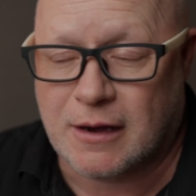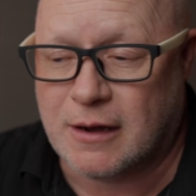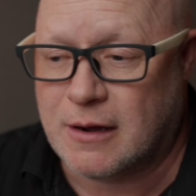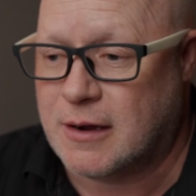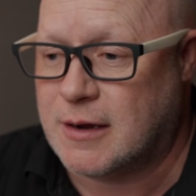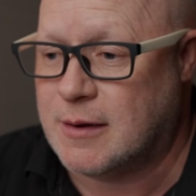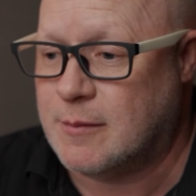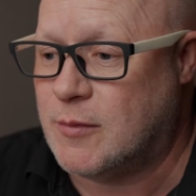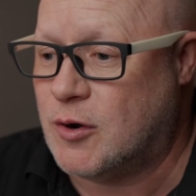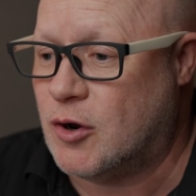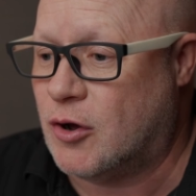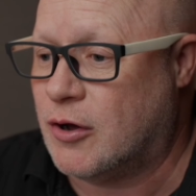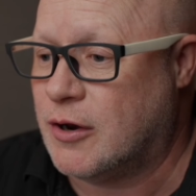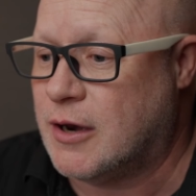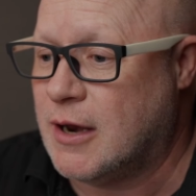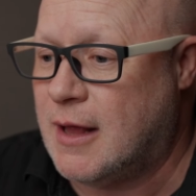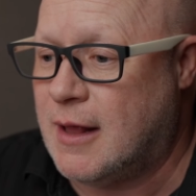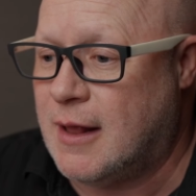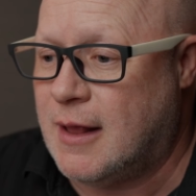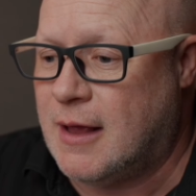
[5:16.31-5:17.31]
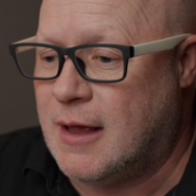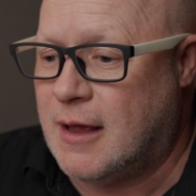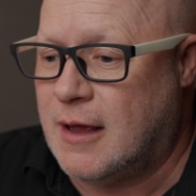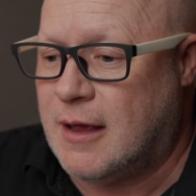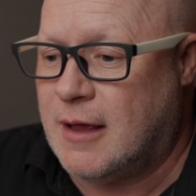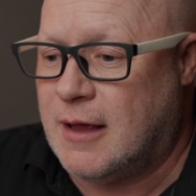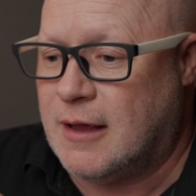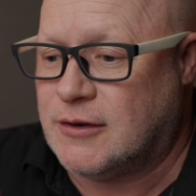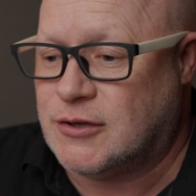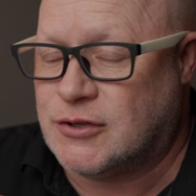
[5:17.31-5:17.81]
I'm not
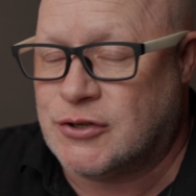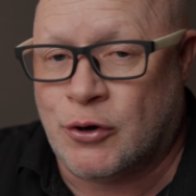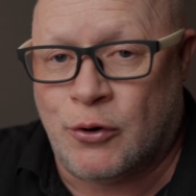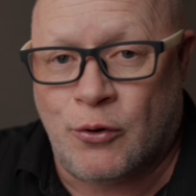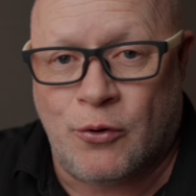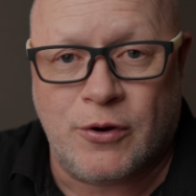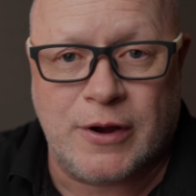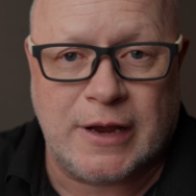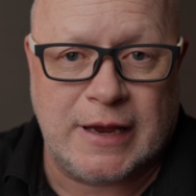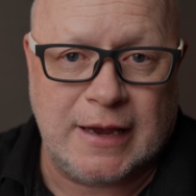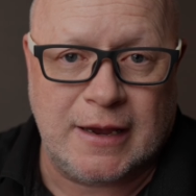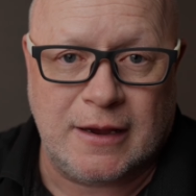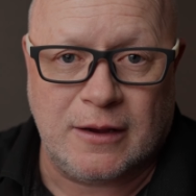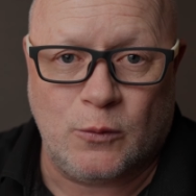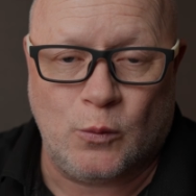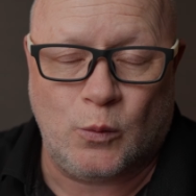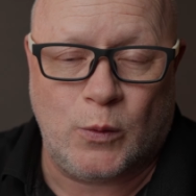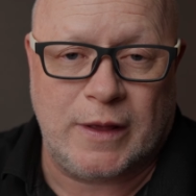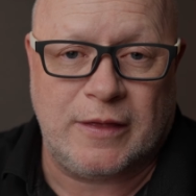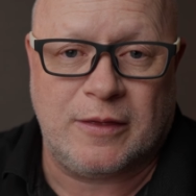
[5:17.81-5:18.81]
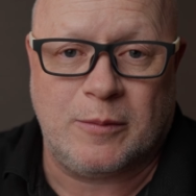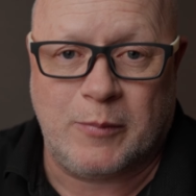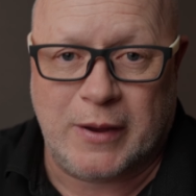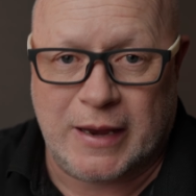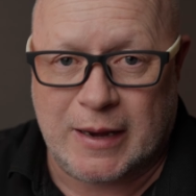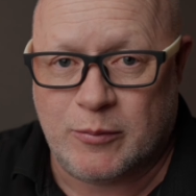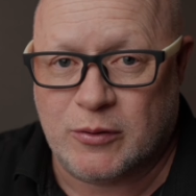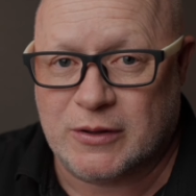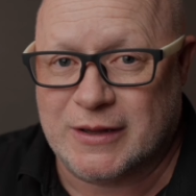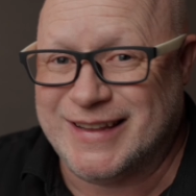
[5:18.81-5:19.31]
talking with
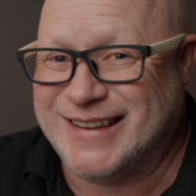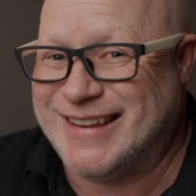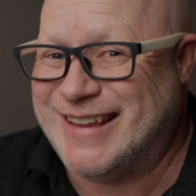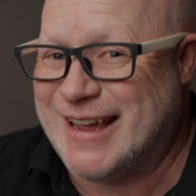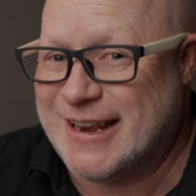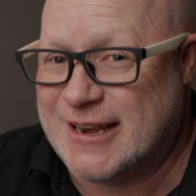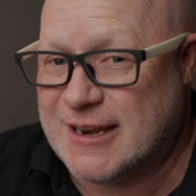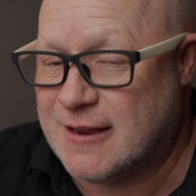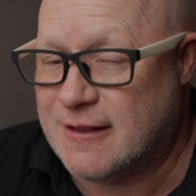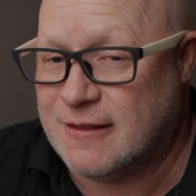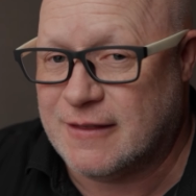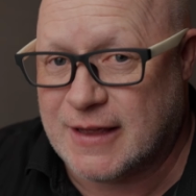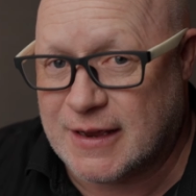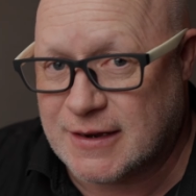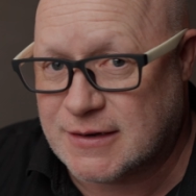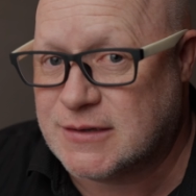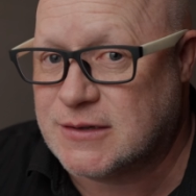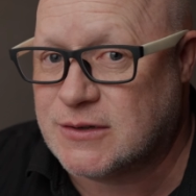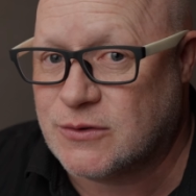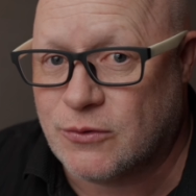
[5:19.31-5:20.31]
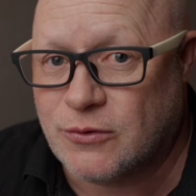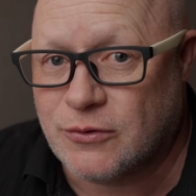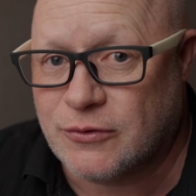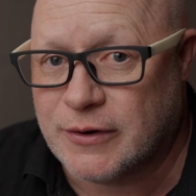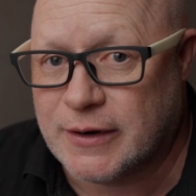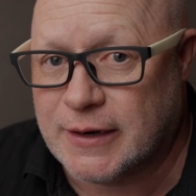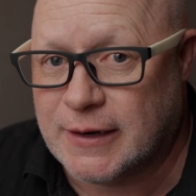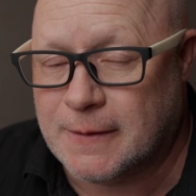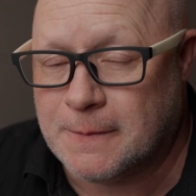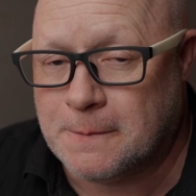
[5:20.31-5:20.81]
people and getting their
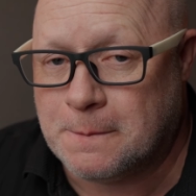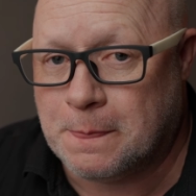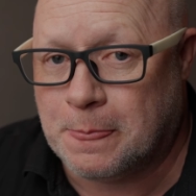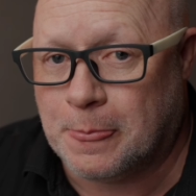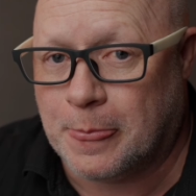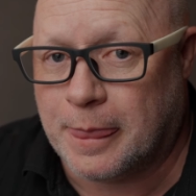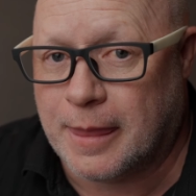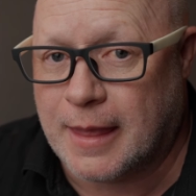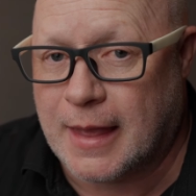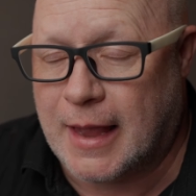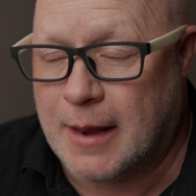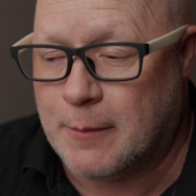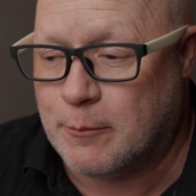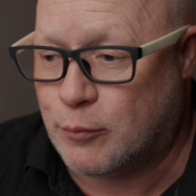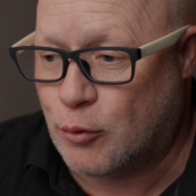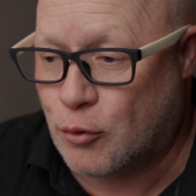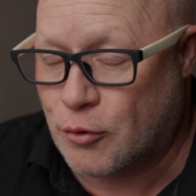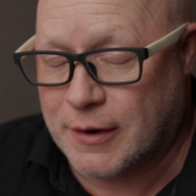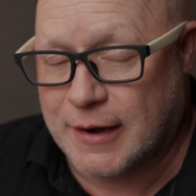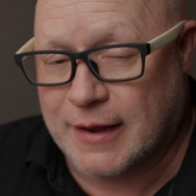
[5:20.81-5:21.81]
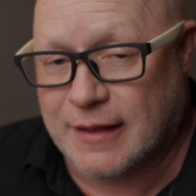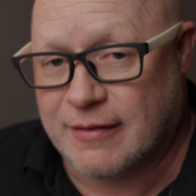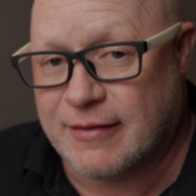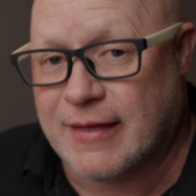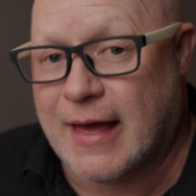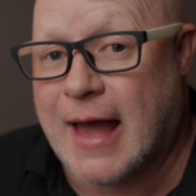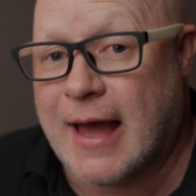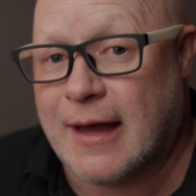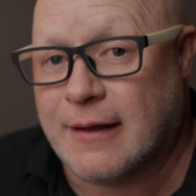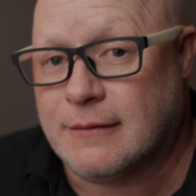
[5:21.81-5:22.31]
story and putting
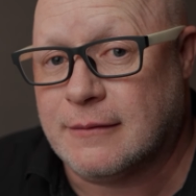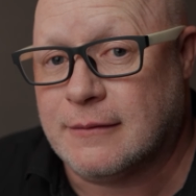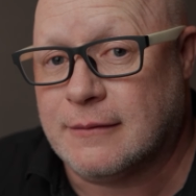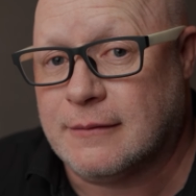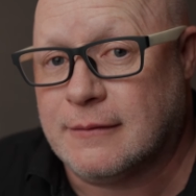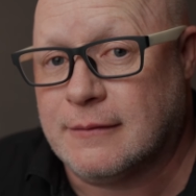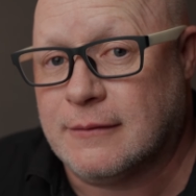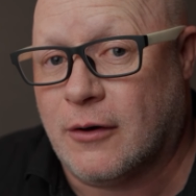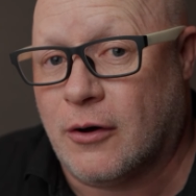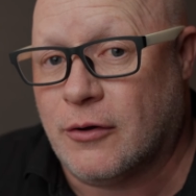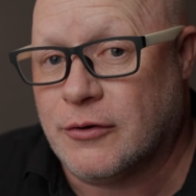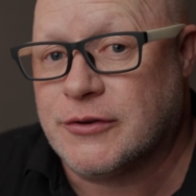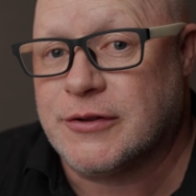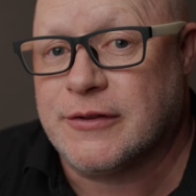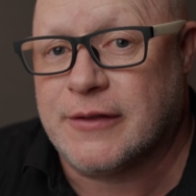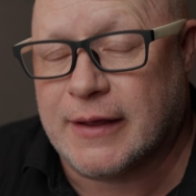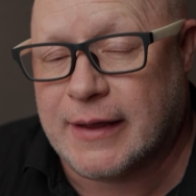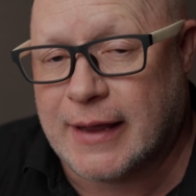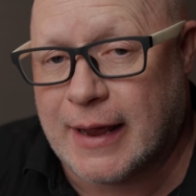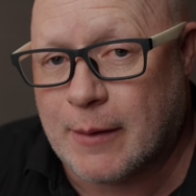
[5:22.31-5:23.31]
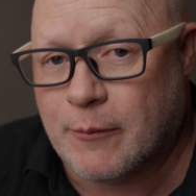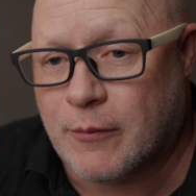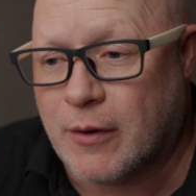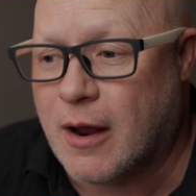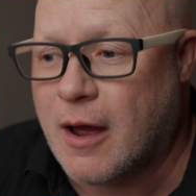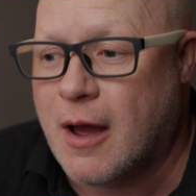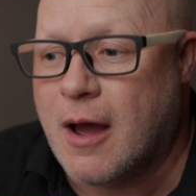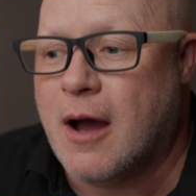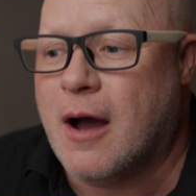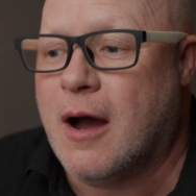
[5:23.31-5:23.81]
that onto the camera.